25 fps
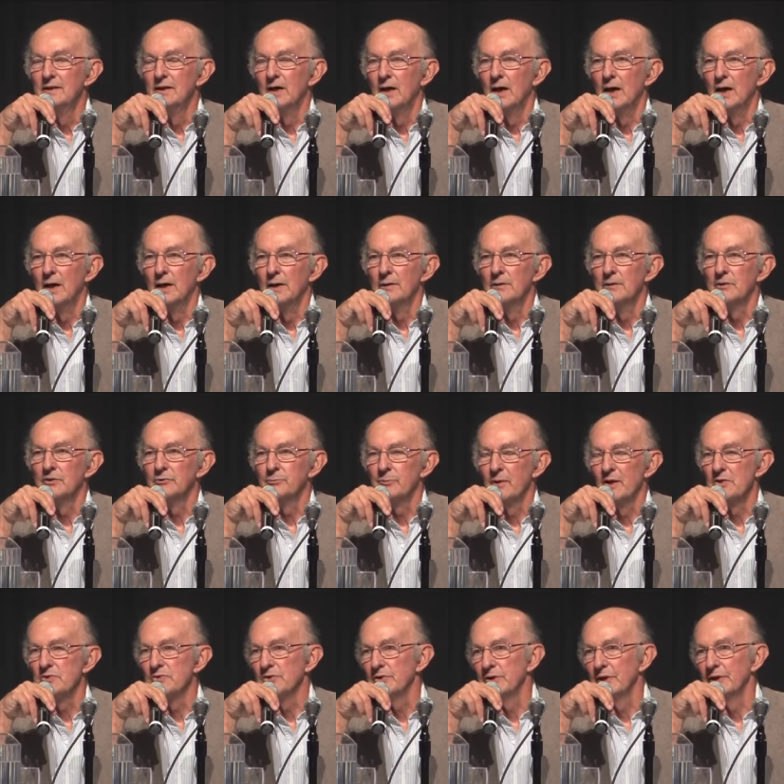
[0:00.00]
uh,
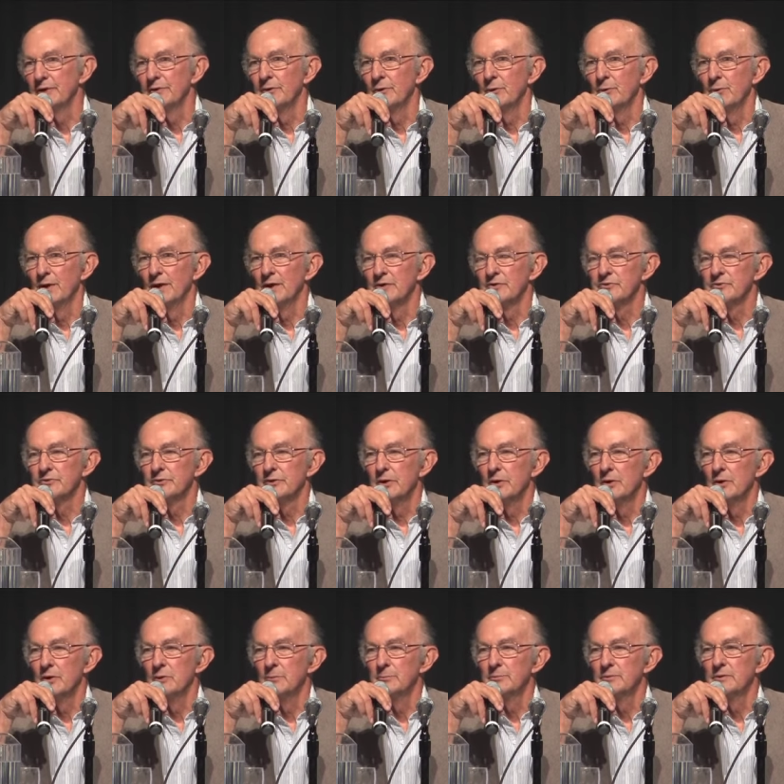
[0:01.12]
especially on the West
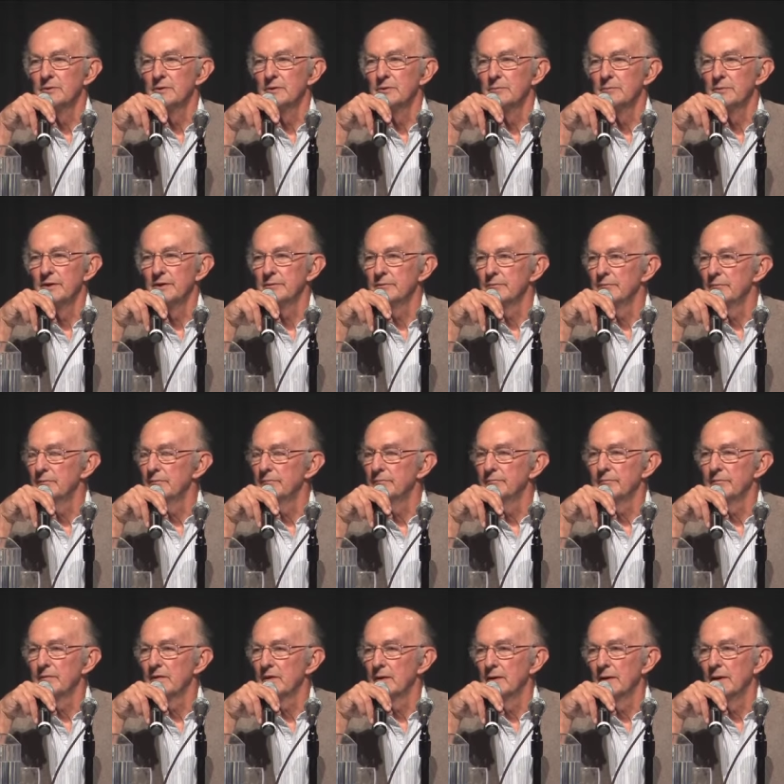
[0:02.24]
Slope. But,
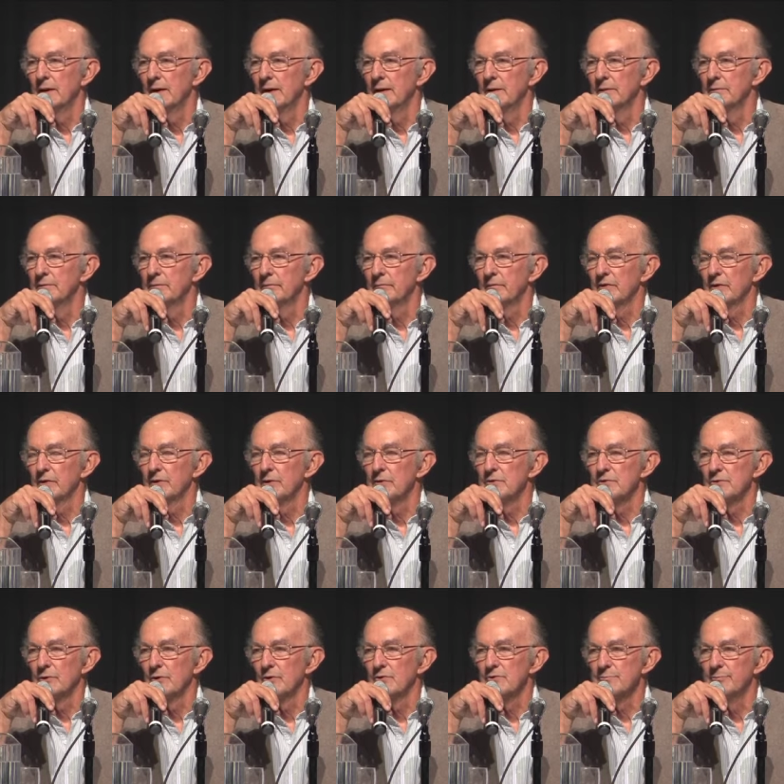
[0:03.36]
uh, you know,
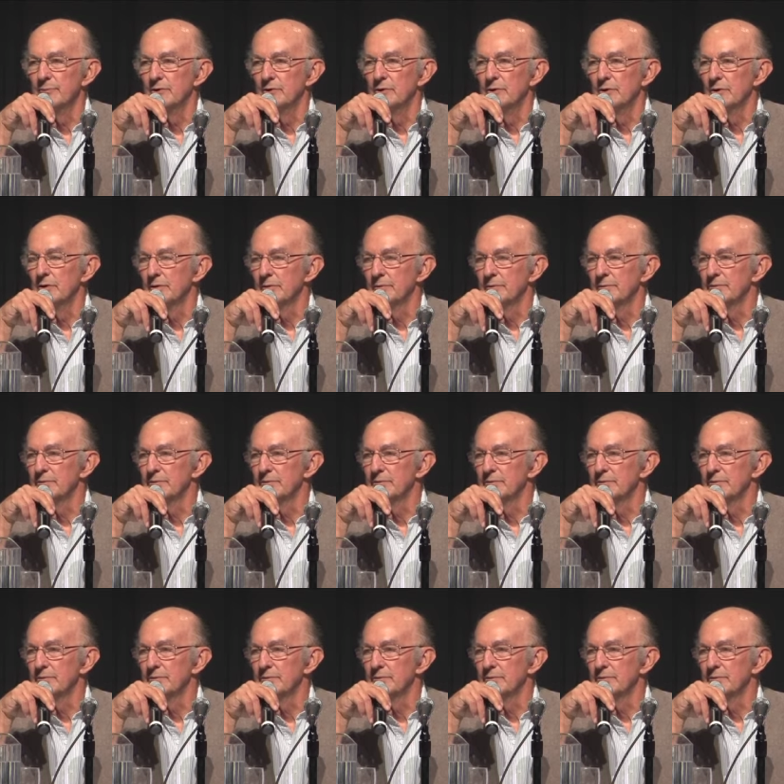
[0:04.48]
George Bull